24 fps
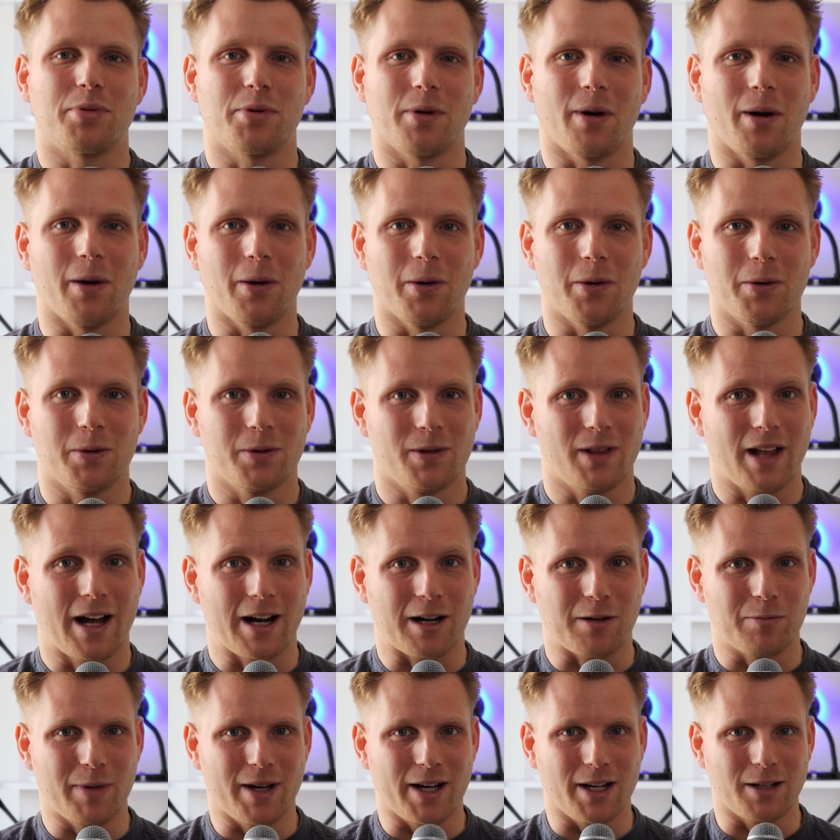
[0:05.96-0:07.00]
pro
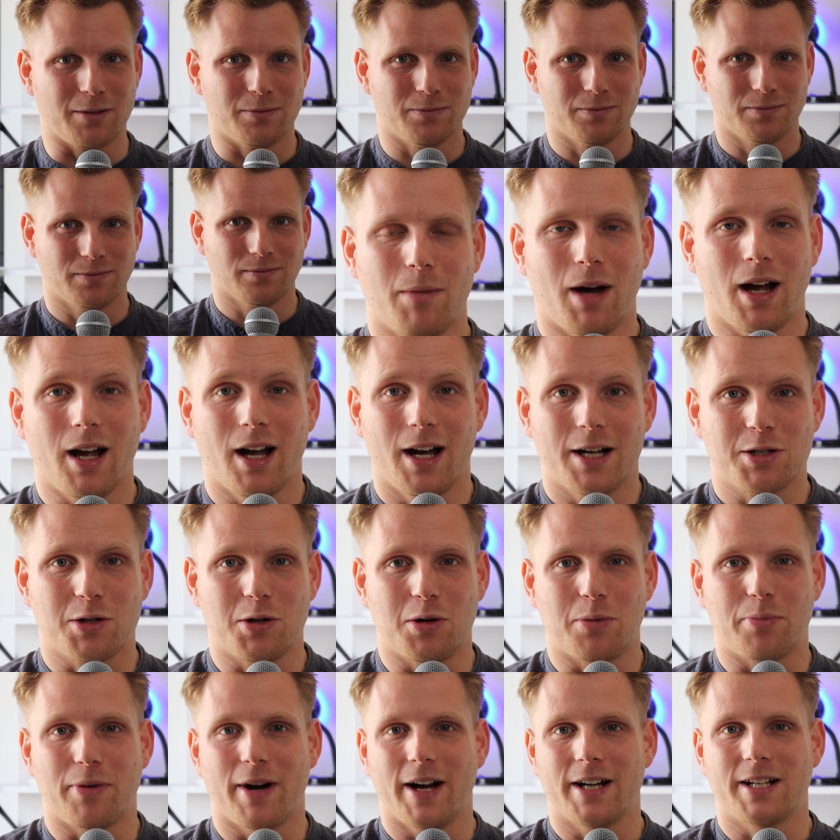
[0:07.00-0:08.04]
like me. My
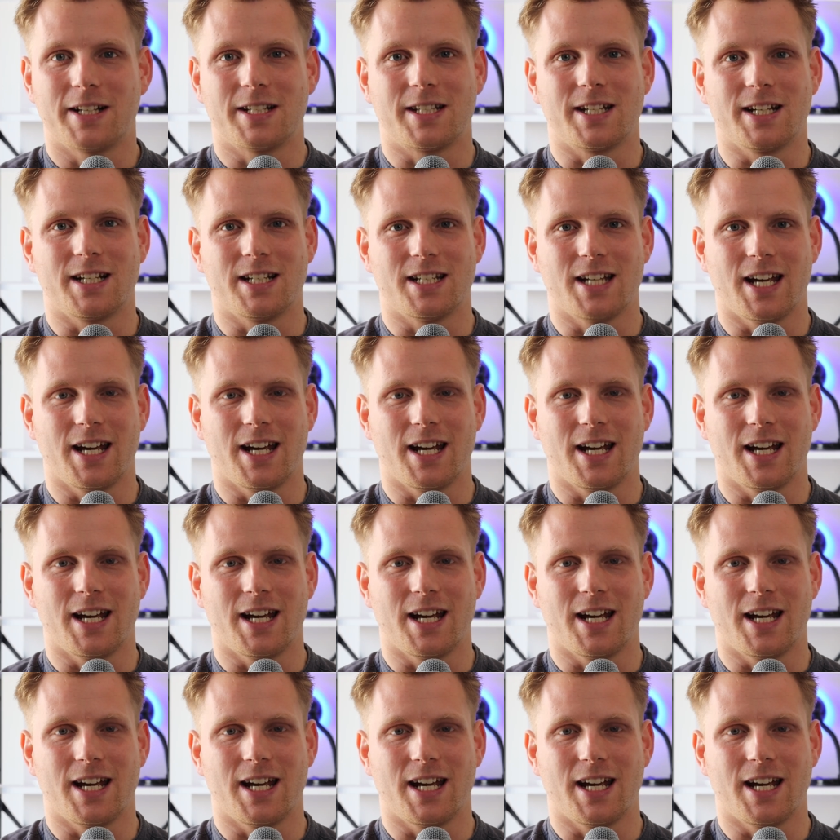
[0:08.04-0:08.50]
hardcore practicing